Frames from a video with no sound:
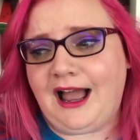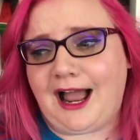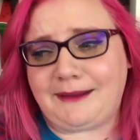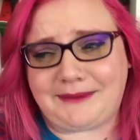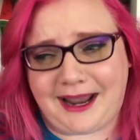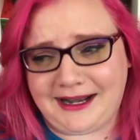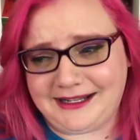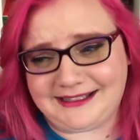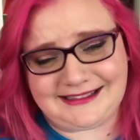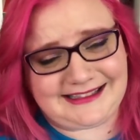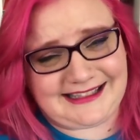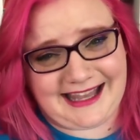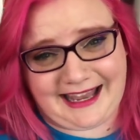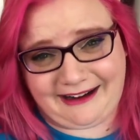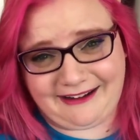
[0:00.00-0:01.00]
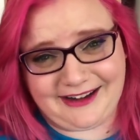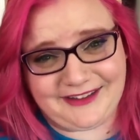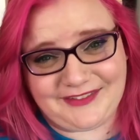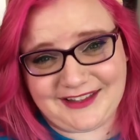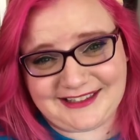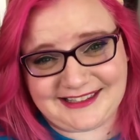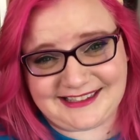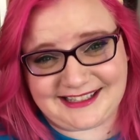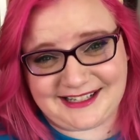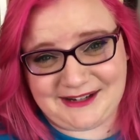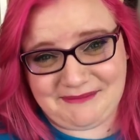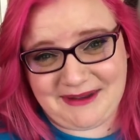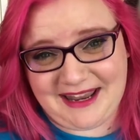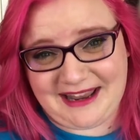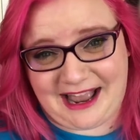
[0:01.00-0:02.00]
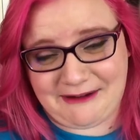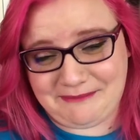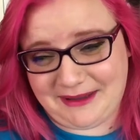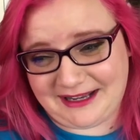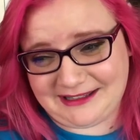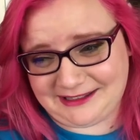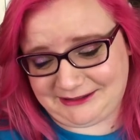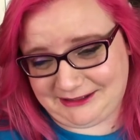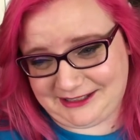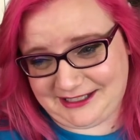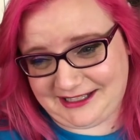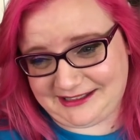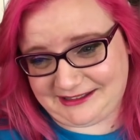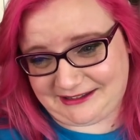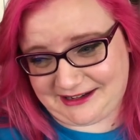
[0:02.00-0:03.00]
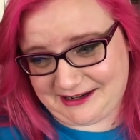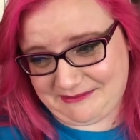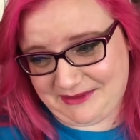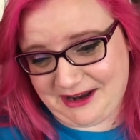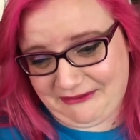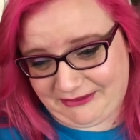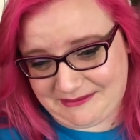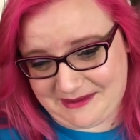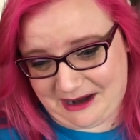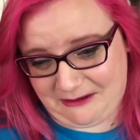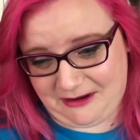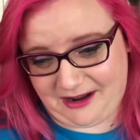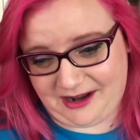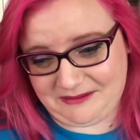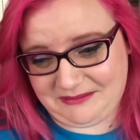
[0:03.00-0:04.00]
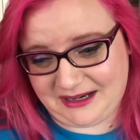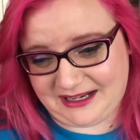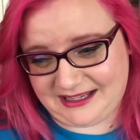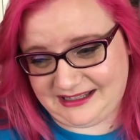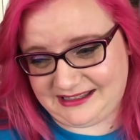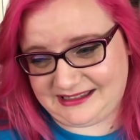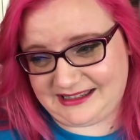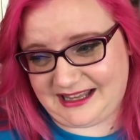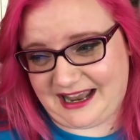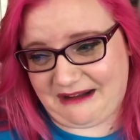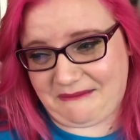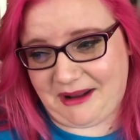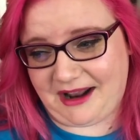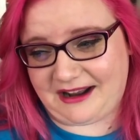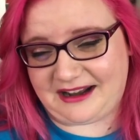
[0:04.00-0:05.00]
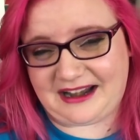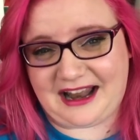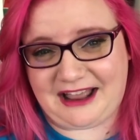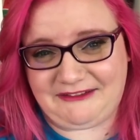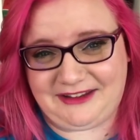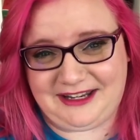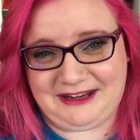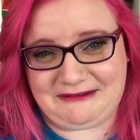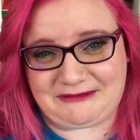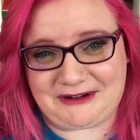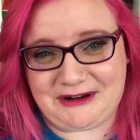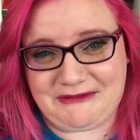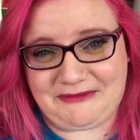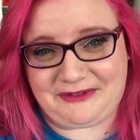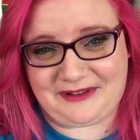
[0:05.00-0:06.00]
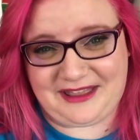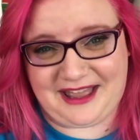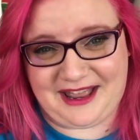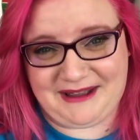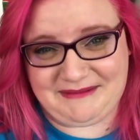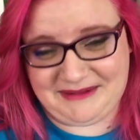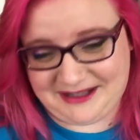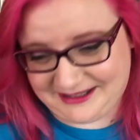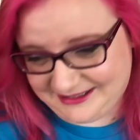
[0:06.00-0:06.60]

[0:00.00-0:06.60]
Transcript: I'm kind of scared if this is going to be how big squishies are going to be from now on because I'm not going to have any room for them.